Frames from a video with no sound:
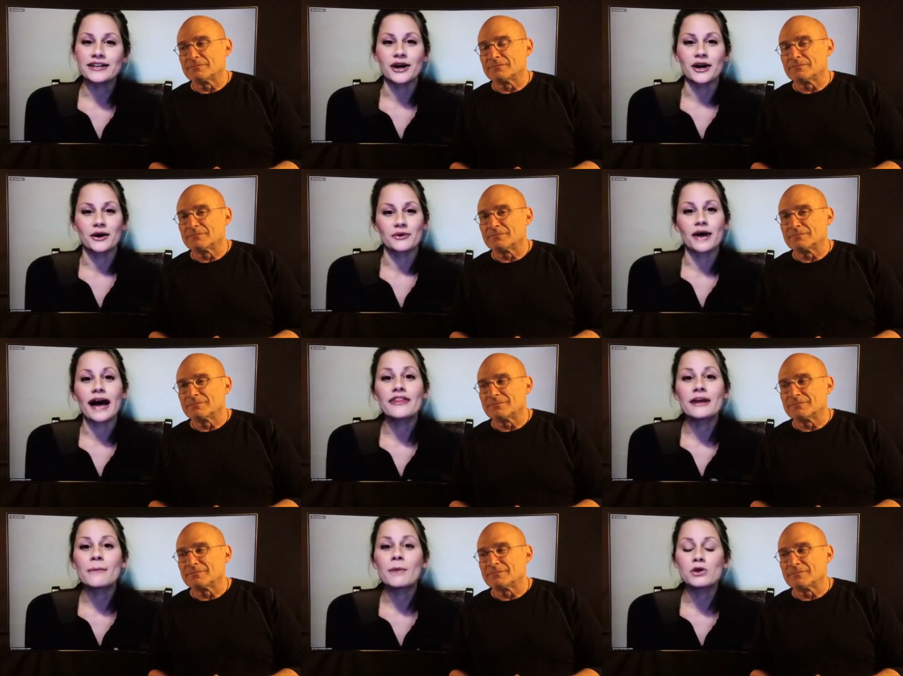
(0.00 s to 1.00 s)
Speaker 1: no, I
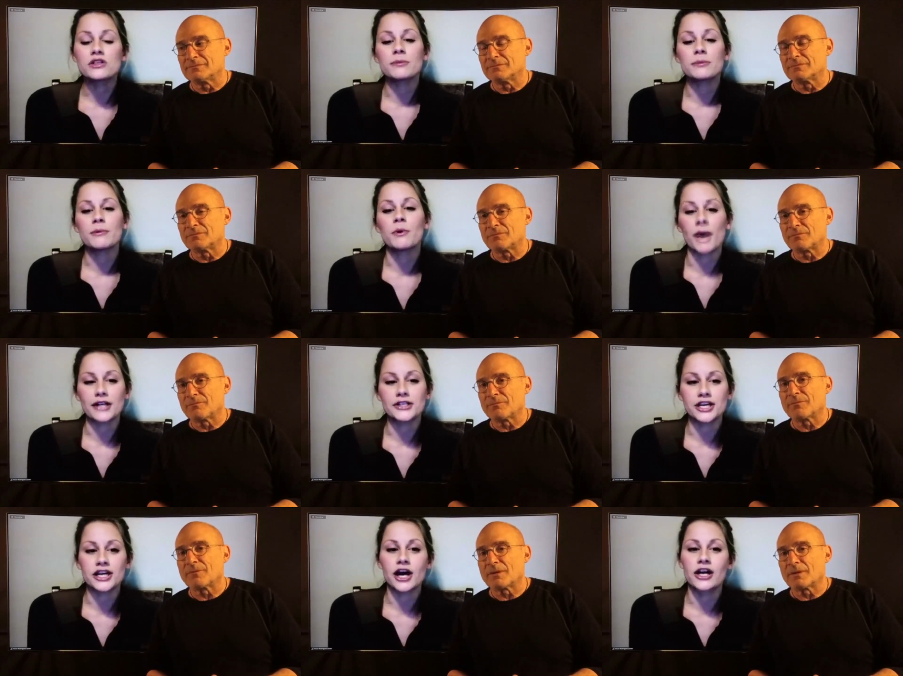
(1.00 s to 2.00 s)
think most of the people
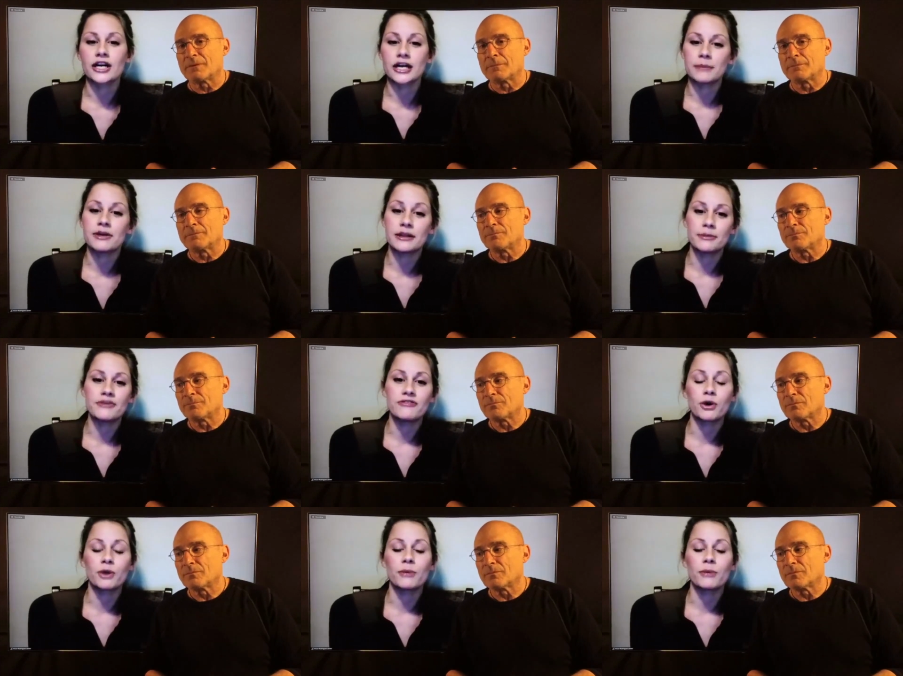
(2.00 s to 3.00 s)
watching are going to be the
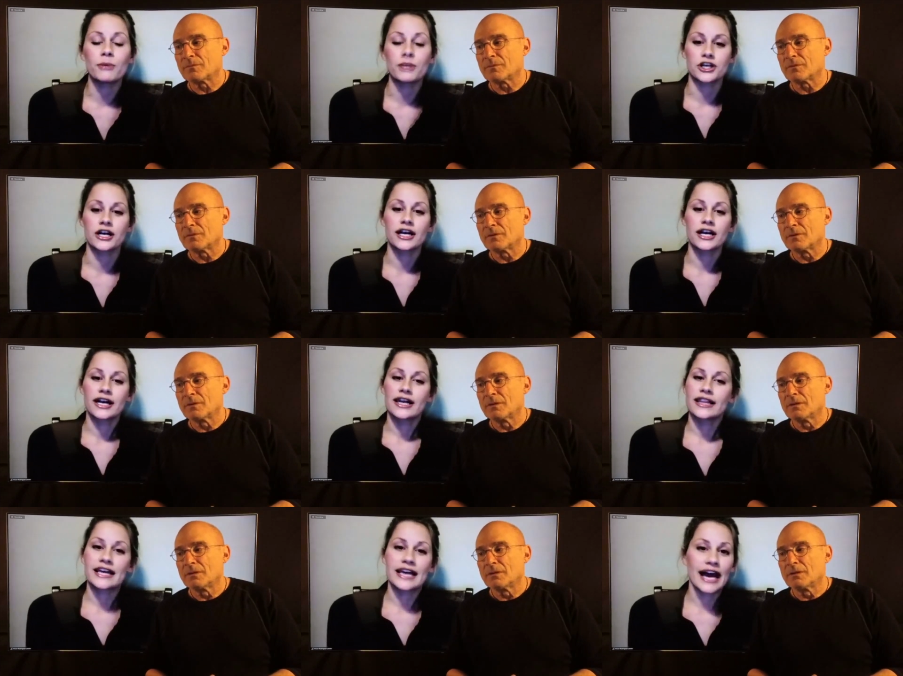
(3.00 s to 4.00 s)
before picture.
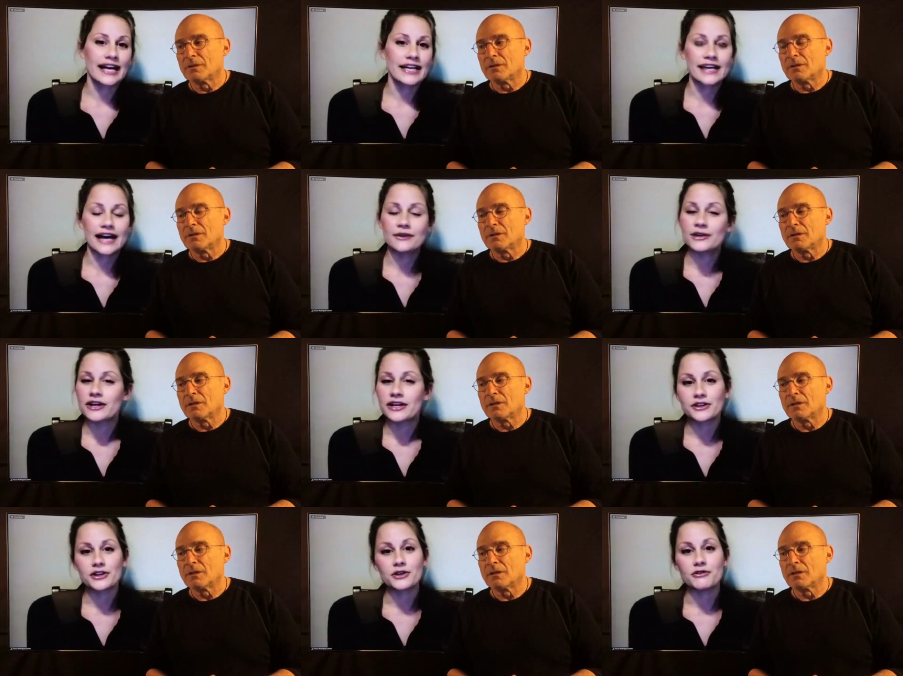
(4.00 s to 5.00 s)
and got to get out there and
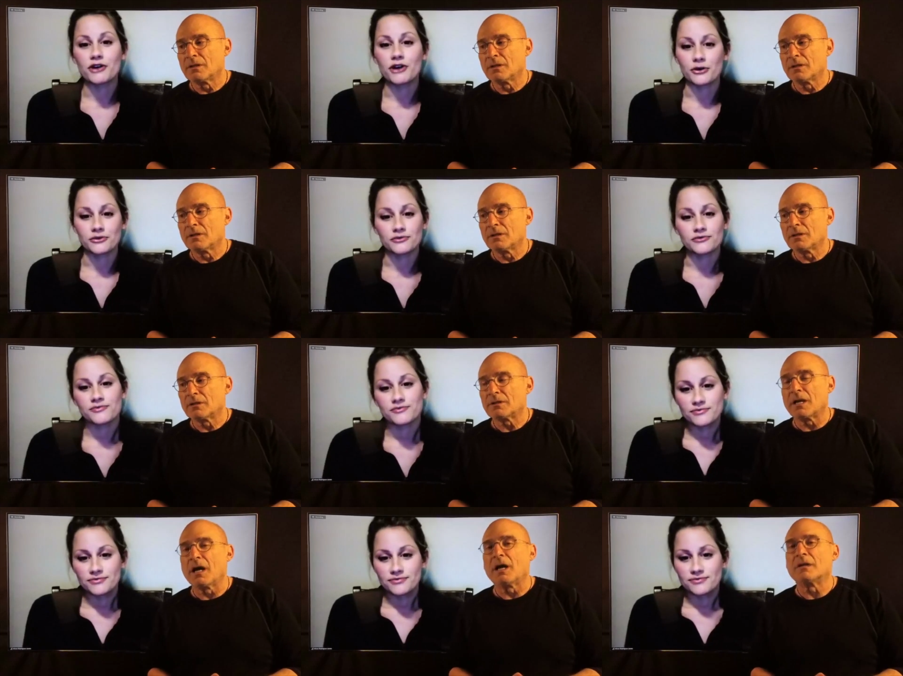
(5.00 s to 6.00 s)
get the new phone.
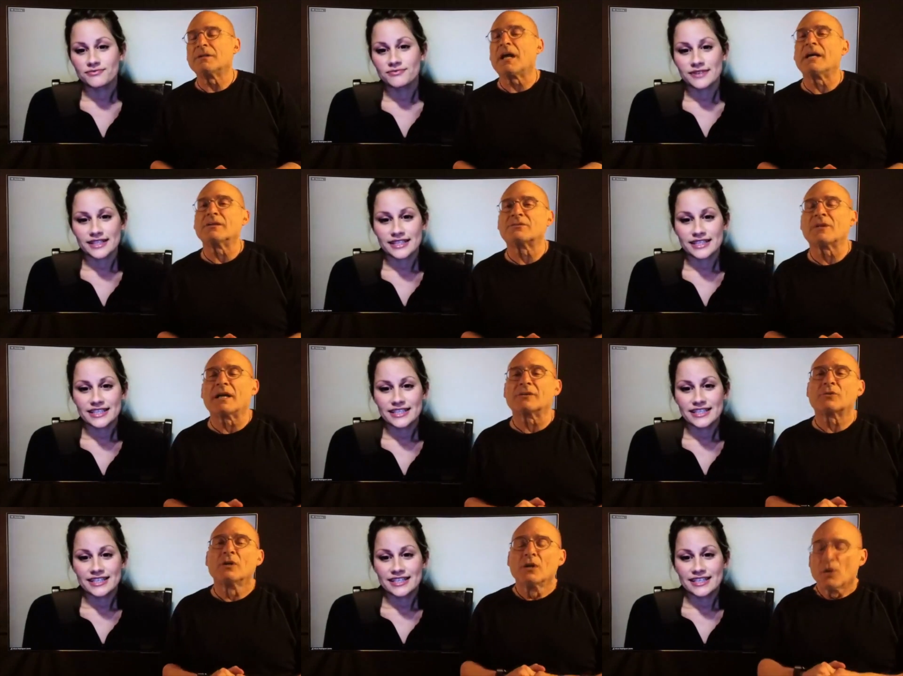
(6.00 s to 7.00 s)
Speaker 2: Yeah, nice,
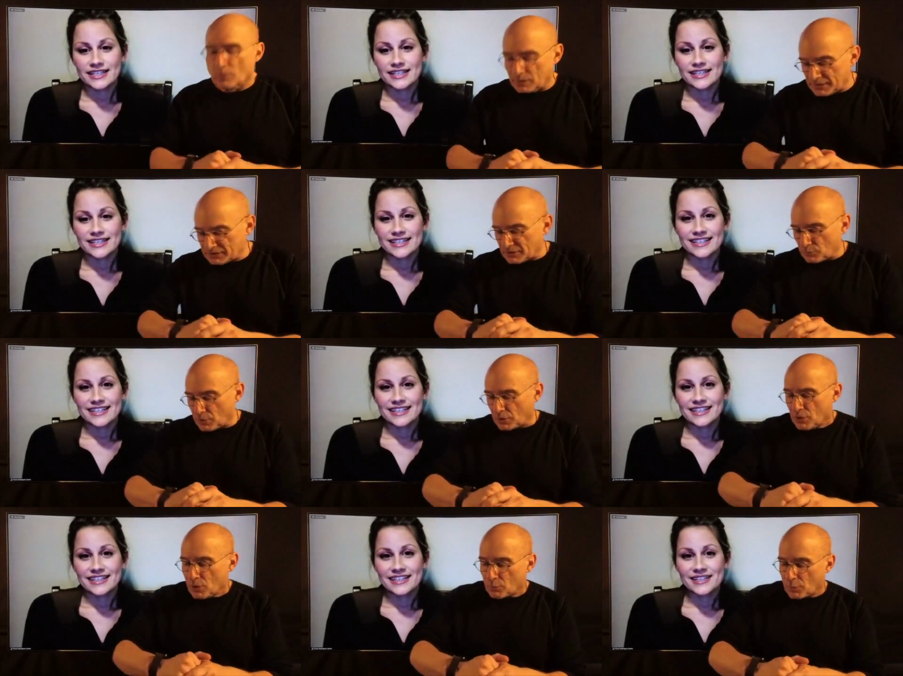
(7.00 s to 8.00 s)
nice. Well, listen, we're
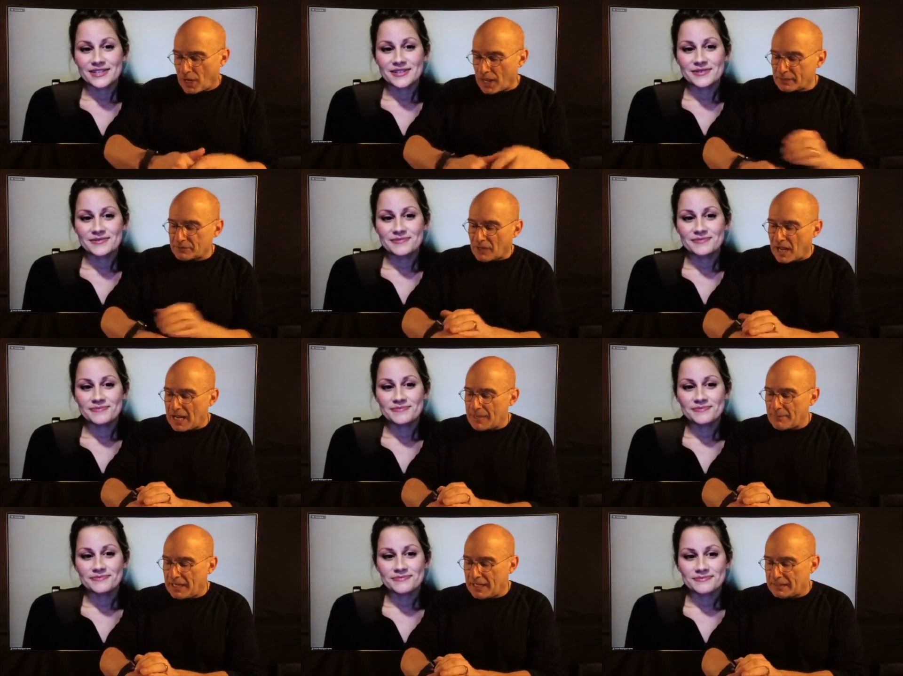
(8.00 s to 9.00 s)
we're out of
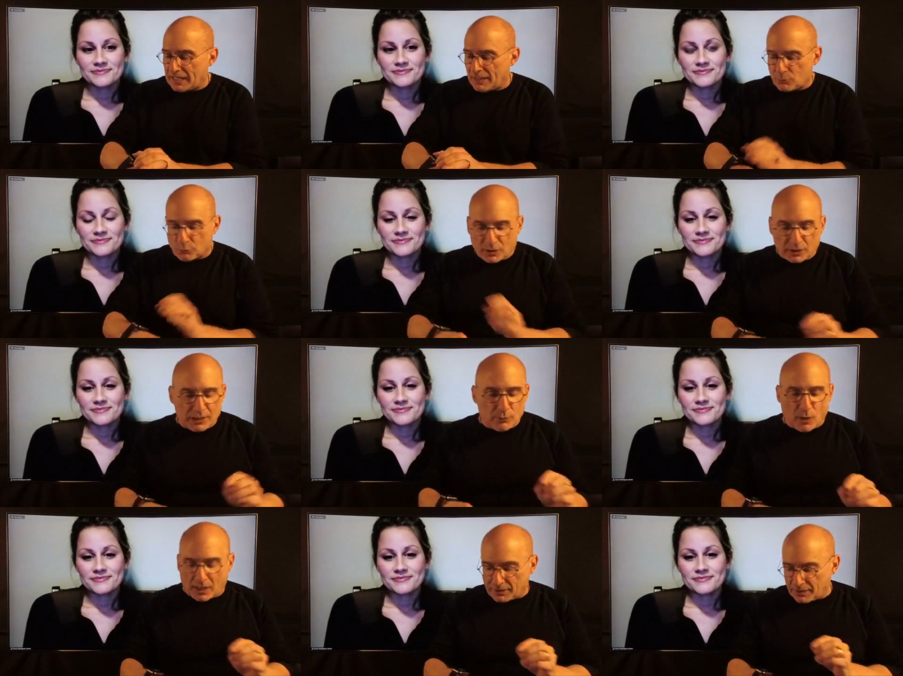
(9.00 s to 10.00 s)
time, and and really
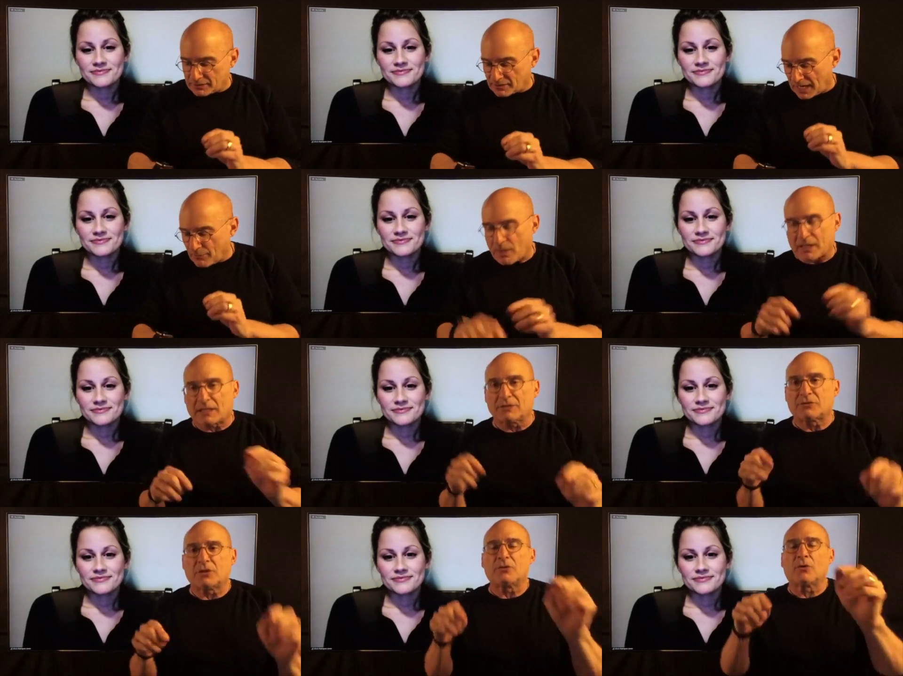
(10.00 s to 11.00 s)
one of the things I want to
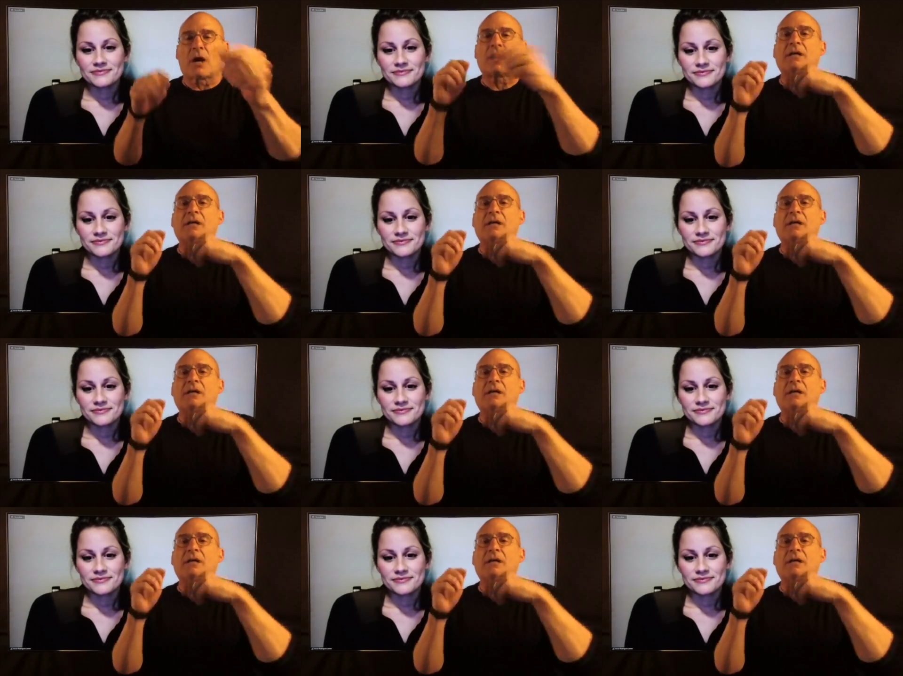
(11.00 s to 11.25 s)
continue our